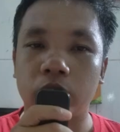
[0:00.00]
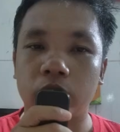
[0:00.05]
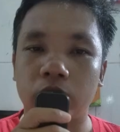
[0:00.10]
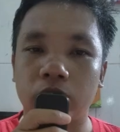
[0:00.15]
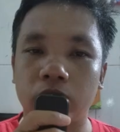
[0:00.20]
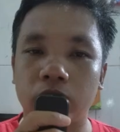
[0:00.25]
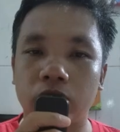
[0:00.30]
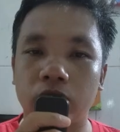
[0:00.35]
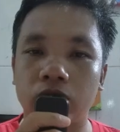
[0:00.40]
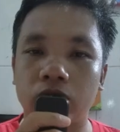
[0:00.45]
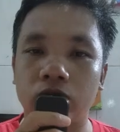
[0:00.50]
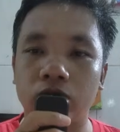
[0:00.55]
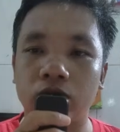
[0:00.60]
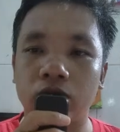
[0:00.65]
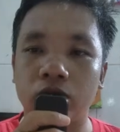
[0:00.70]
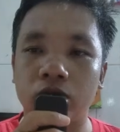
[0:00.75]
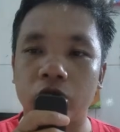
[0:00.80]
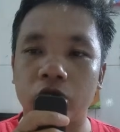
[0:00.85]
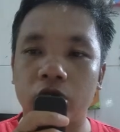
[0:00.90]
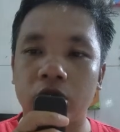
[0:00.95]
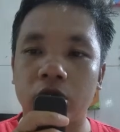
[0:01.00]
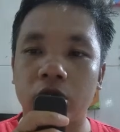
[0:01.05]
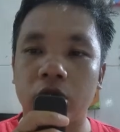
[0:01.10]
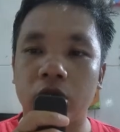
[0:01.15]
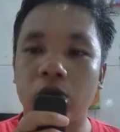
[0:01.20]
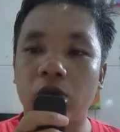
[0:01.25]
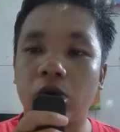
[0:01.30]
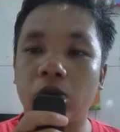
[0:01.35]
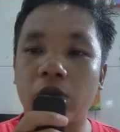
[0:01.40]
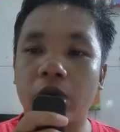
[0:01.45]
she stabilized the
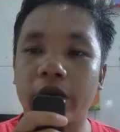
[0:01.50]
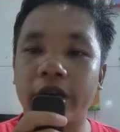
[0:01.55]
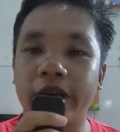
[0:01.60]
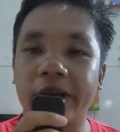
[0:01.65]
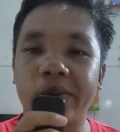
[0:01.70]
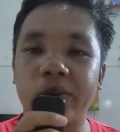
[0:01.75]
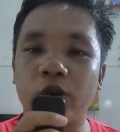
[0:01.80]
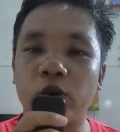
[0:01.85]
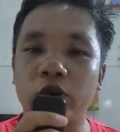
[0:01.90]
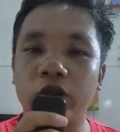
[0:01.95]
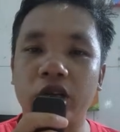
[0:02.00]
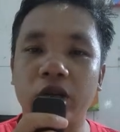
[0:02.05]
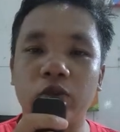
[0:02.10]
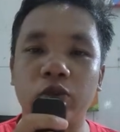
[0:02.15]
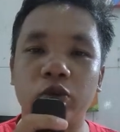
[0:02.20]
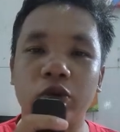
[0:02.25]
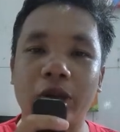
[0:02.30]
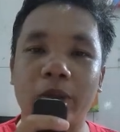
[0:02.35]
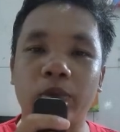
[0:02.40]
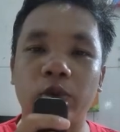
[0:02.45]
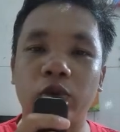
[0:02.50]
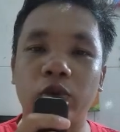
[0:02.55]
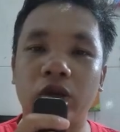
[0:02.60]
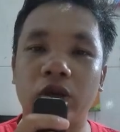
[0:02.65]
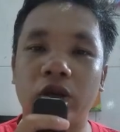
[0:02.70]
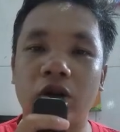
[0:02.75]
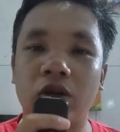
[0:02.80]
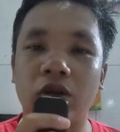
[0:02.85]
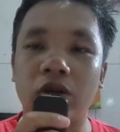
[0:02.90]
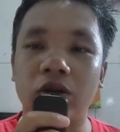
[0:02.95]
wound,
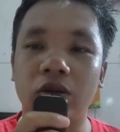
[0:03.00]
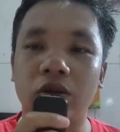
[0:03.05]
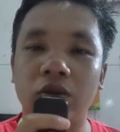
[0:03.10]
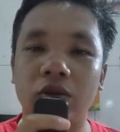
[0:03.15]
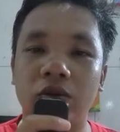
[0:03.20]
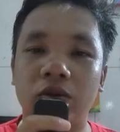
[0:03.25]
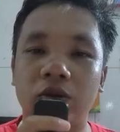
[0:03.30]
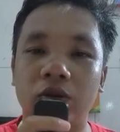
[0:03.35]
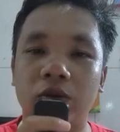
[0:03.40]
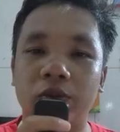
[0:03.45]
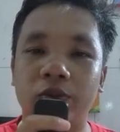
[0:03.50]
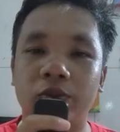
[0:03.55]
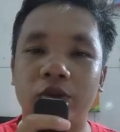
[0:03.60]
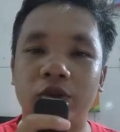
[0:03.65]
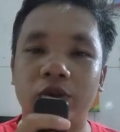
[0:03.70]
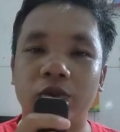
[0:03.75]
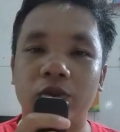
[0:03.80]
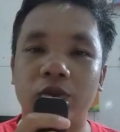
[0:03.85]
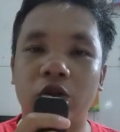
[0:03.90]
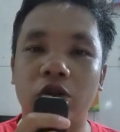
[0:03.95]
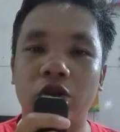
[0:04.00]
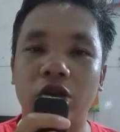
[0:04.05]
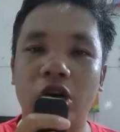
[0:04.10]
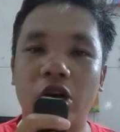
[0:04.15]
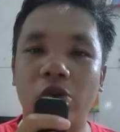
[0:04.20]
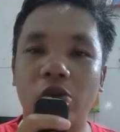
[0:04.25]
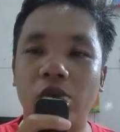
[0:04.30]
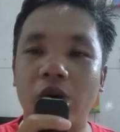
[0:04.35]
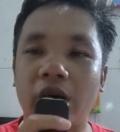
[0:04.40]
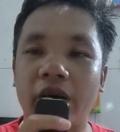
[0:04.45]
using her jacket to tie a
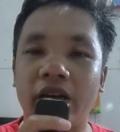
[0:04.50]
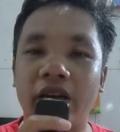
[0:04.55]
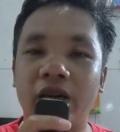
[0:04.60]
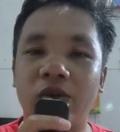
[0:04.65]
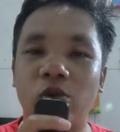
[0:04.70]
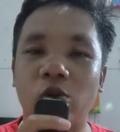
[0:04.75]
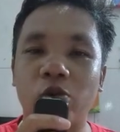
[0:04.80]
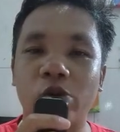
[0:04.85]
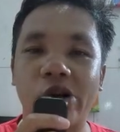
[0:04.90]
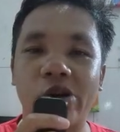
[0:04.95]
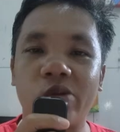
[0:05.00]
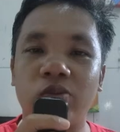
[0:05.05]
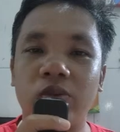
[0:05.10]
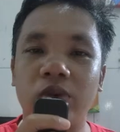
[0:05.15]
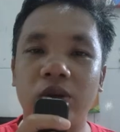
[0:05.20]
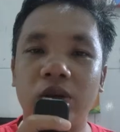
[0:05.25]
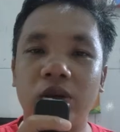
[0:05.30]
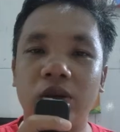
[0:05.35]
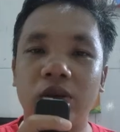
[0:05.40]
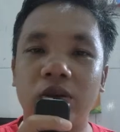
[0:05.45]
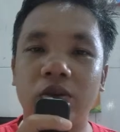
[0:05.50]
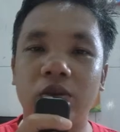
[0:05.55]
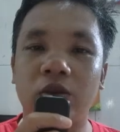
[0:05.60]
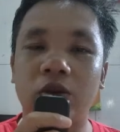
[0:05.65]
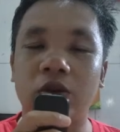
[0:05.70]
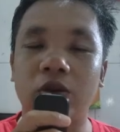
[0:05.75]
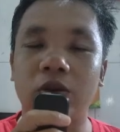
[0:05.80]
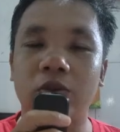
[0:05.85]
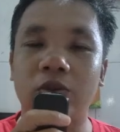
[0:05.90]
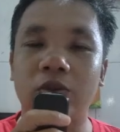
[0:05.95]
makeshift bandage.
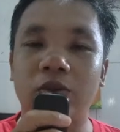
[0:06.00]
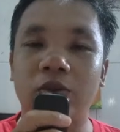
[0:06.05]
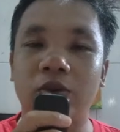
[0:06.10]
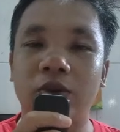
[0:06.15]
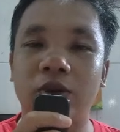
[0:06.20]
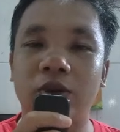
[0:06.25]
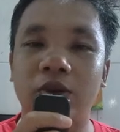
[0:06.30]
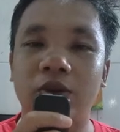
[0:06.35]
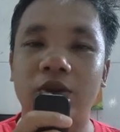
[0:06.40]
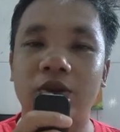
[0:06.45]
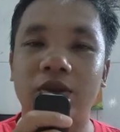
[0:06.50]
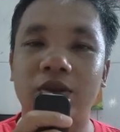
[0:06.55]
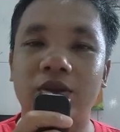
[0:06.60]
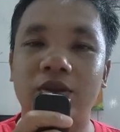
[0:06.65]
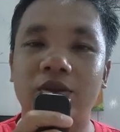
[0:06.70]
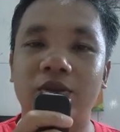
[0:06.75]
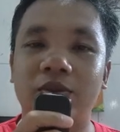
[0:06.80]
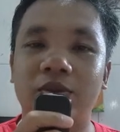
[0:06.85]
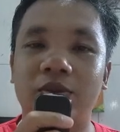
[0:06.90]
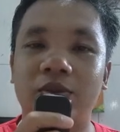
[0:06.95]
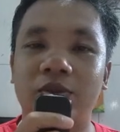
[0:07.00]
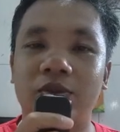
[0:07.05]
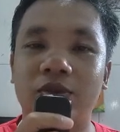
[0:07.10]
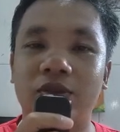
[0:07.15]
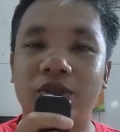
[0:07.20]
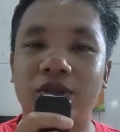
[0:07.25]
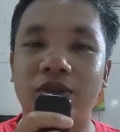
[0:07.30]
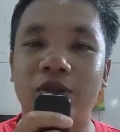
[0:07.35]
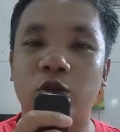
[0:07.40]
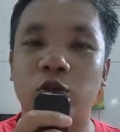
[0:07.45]
With the wound
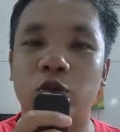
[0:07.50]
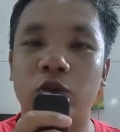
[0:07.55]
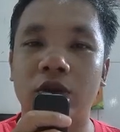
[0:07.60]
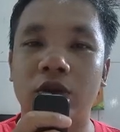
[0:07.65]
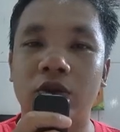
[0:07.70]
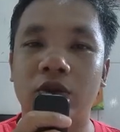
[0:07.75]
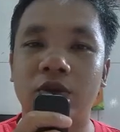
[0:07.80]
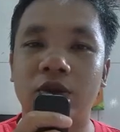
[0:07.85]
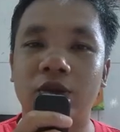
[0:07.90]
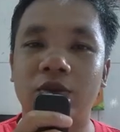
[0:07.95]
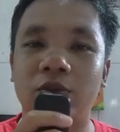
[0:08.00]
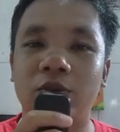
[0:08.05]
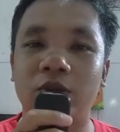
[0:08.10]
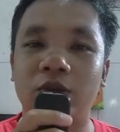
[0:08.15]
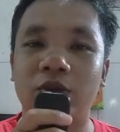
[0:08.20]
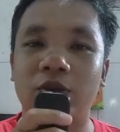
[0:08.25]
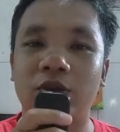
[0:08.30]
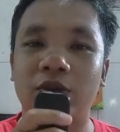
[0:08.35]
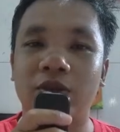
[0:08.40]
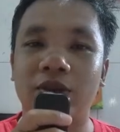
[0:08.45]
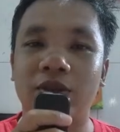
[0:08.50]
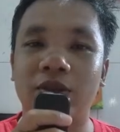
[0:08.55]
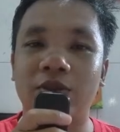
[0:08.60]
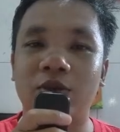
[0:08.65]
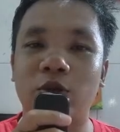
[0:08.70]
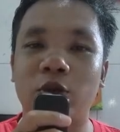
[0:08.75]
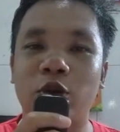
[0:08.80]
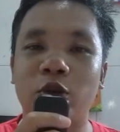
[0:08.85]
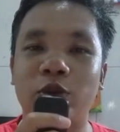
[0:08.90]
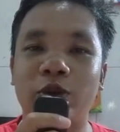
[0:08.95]
stabilized,
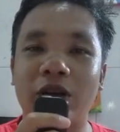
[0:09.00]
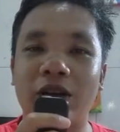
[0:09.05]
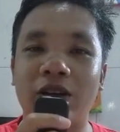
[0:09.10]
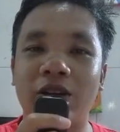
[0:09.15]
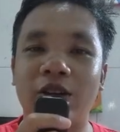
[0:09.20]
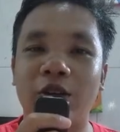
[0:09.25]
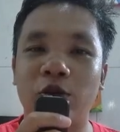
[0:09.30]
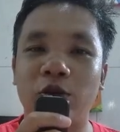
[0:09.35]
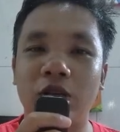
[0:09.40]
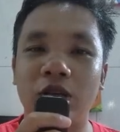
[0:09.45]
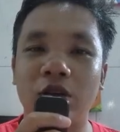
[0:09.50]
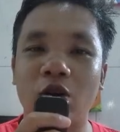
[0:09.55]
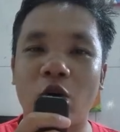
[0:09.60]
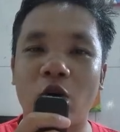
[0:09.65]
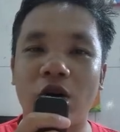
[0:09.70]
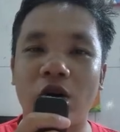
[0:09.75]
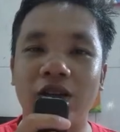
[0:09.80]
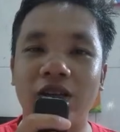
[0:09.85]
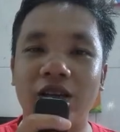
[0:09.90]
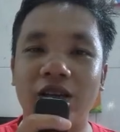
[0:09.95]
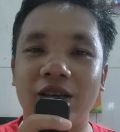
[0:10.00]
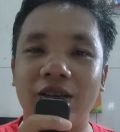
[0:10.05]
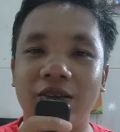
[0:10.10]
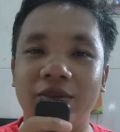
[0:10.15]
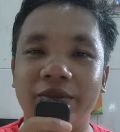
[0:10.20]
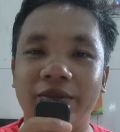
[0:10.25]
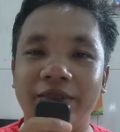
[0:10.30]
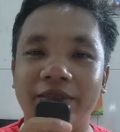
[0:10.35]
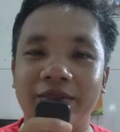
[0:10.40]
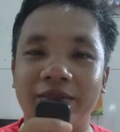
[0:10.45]
Emma knew she had to get
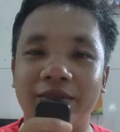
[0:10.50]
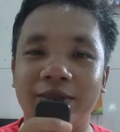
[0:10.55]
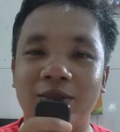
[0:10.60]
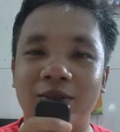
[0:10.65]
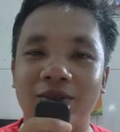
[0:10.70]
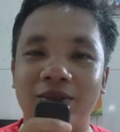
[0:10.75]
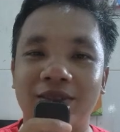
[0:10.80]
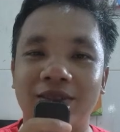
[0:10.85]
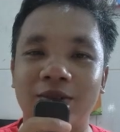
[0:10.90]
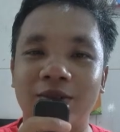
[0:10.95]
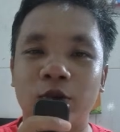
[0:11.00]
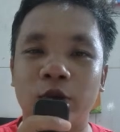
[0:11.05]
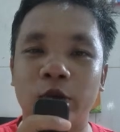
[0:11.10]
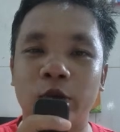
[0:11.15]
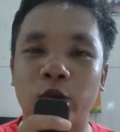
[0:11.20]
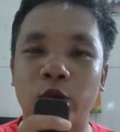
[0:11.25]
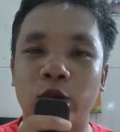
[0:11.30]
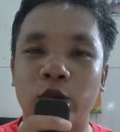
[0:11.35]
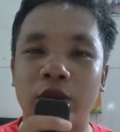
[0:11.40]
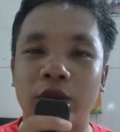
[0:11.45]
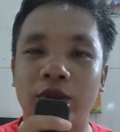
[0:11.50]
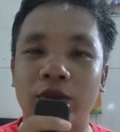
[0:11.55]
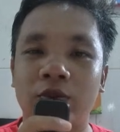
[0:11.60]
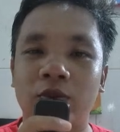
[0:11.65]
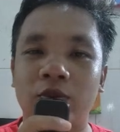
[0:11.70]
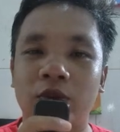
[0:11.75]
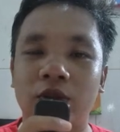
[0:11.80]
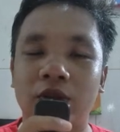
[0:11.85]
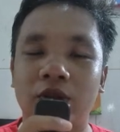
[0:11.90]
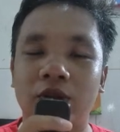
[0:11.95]
Lucas off the mountain as soon as
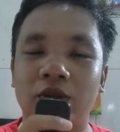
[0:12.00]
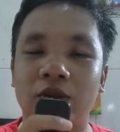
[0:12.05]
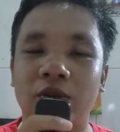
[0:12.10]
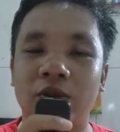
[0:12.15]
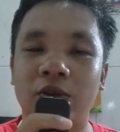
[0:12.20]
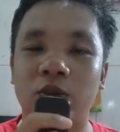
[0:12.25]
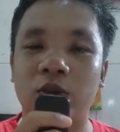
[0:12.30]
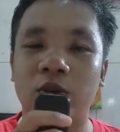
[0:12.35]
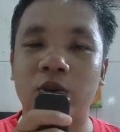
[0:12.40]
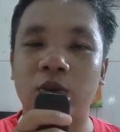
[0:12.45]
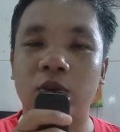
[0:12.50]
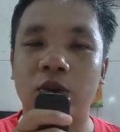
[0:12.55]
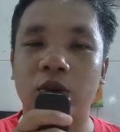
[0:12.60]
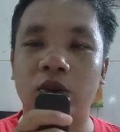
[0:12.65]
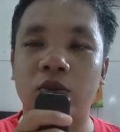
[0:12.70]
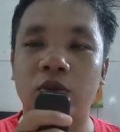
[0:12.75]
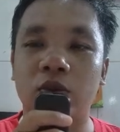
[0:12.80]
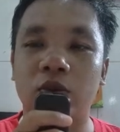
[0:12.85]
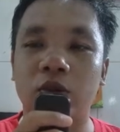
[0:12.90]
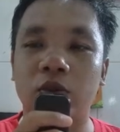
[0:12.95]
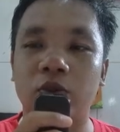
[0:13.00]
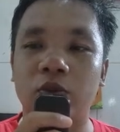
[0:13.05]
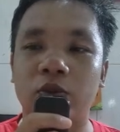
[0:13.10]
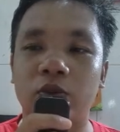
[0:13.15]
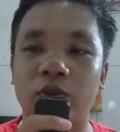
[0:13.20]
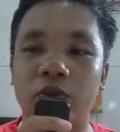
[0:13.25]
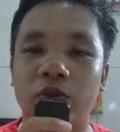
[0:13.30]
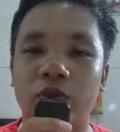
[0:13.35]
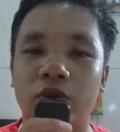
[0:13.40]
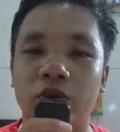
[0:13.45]
possible. But the
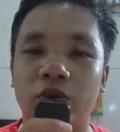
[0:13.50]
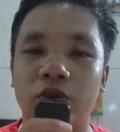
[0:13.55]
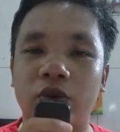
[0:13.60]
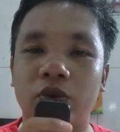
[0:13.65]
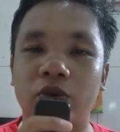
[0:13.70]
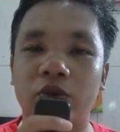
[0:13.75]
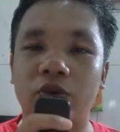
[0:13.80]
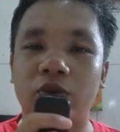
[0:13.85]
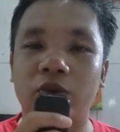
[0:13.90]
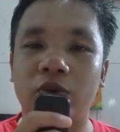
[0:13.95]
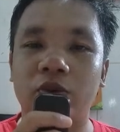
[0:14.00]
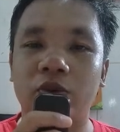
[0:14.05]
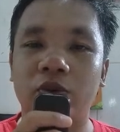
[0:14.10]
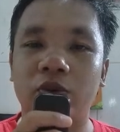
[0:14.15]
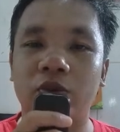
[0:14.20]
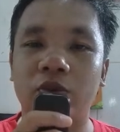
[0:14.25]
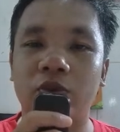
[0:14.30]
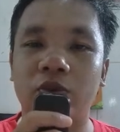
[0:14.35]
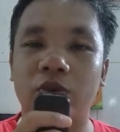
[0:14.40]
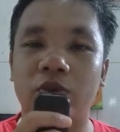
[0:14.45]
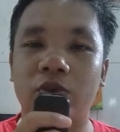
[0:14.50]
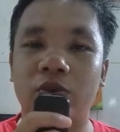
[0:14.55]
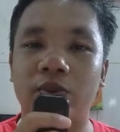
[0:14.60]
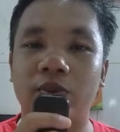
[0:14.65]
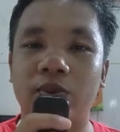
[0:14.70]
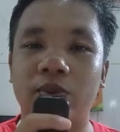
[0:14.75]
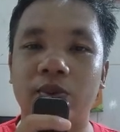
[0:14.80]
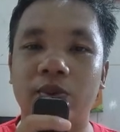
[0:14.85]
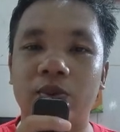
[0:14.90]
steep and rugged terrain made the